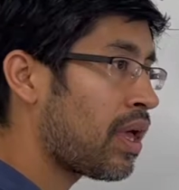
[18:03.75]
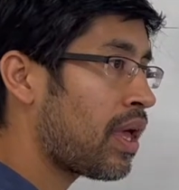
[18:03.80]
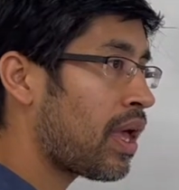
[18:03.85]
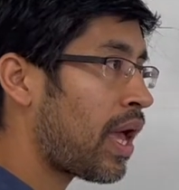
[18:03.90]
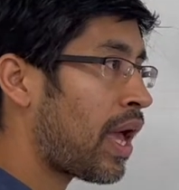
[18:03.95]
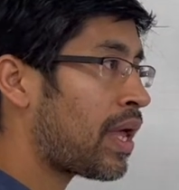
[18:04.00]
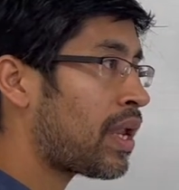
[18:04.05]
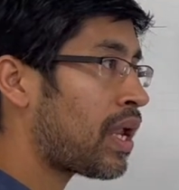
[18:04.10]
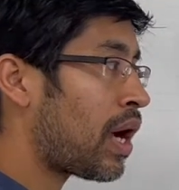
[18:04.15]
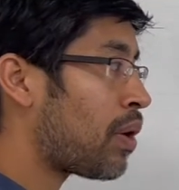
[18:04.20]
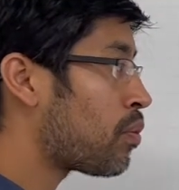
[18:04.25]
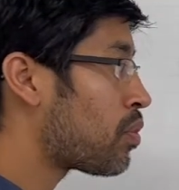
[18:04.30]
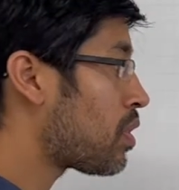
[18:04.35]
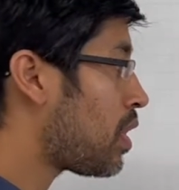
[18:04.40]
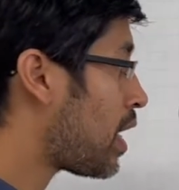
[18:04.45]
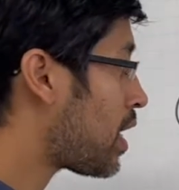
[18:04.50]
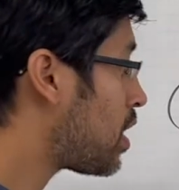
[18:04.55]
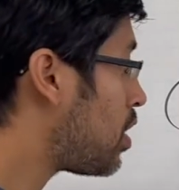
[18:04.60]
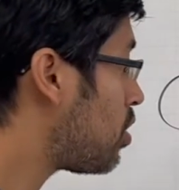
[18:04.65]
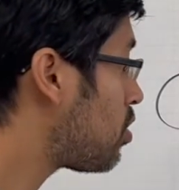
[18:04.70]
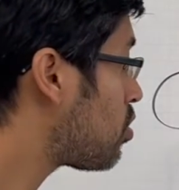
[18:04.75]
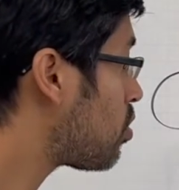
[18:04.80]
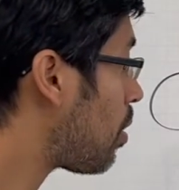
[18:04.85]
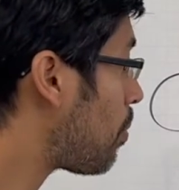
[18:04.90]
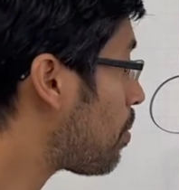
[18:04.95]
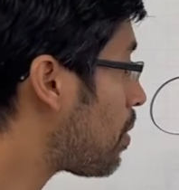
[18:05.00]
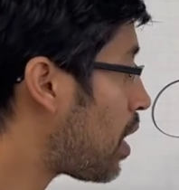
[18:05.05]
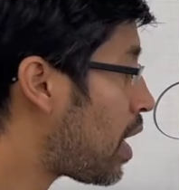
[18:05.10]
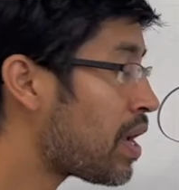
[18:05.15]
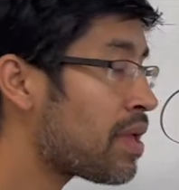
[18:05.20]
and I would like you to
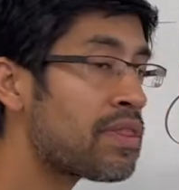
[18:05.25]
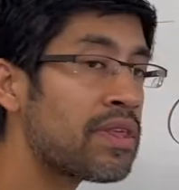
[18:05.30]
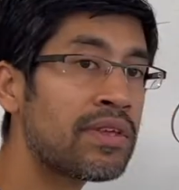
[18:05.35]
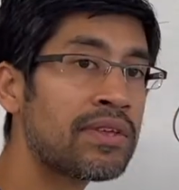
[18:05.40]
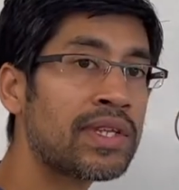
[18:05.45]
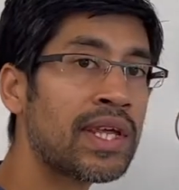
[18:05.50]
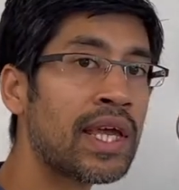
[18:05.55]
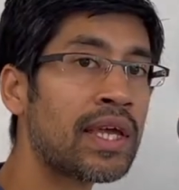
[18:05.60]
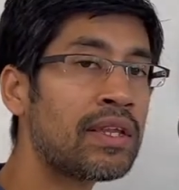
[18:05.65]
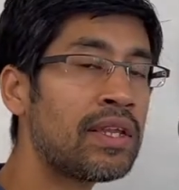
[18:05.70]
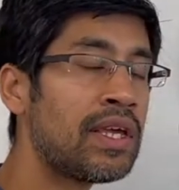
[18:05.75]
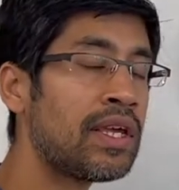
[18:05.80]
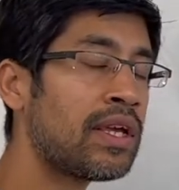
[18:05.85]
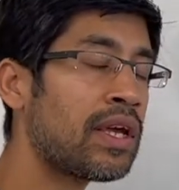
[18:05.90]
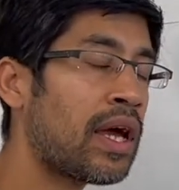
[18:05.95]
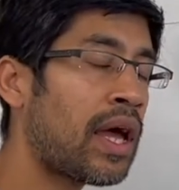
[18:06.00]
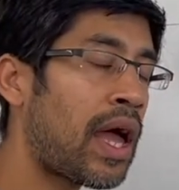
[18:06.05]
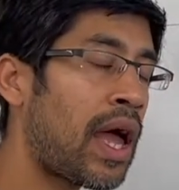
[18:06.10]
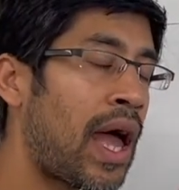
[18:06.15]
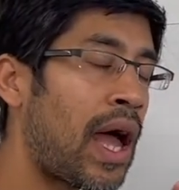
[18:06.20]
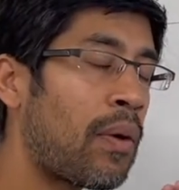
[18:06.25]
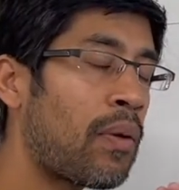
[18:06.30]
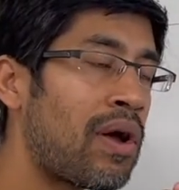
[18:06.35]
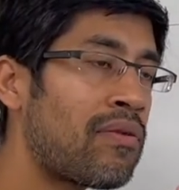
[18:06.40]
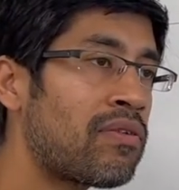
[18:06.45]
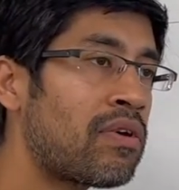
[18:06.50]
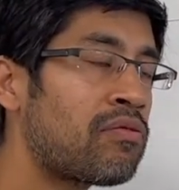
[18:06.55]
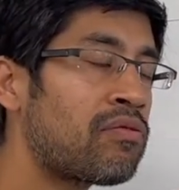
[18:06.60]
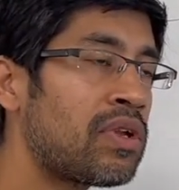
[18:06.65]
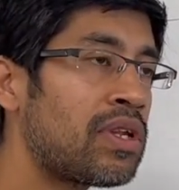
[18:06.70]
apply this technique,
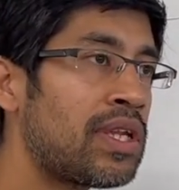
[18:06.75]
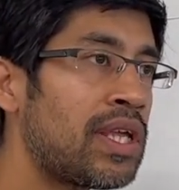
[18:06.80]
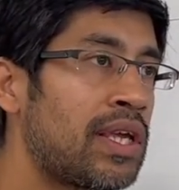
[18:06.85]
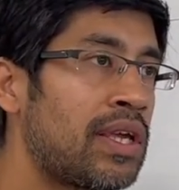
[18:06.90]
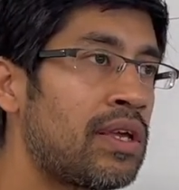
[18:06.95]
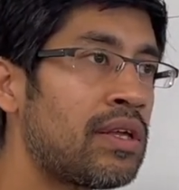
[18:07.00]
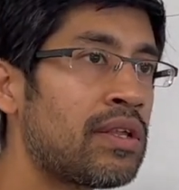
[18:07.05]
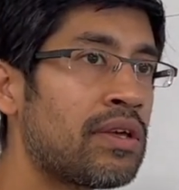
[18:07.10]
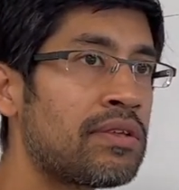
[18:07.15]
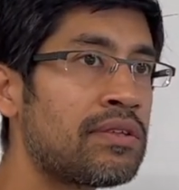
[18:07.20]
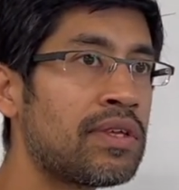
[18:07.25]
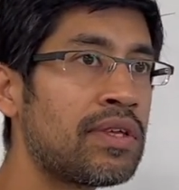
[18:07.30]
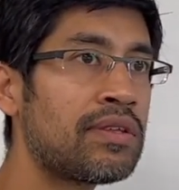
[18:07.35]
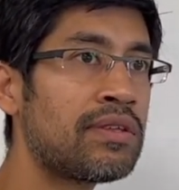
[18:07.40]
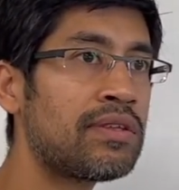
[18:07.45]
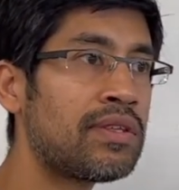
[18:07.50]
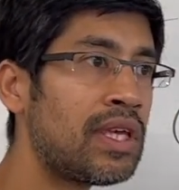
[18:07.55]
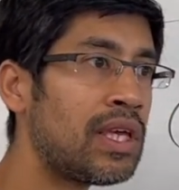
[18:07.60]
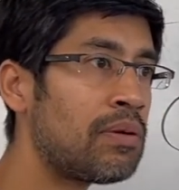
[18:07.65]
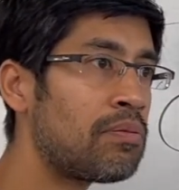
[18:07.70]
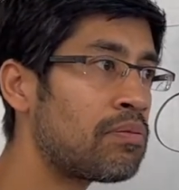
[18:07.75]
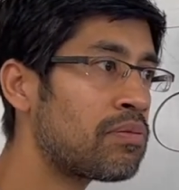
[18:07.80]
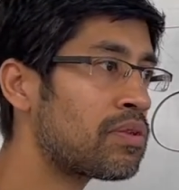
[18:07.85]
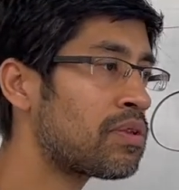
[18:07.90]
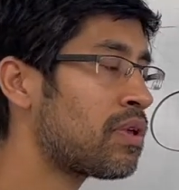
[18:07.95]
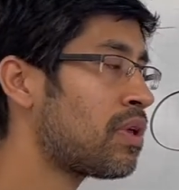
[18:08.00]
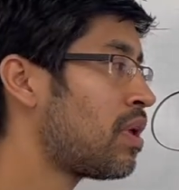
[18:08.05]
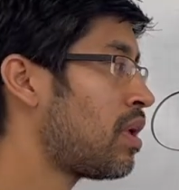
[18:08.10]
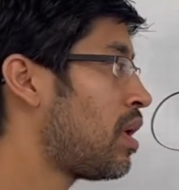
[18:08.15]
however ridiculous it seems.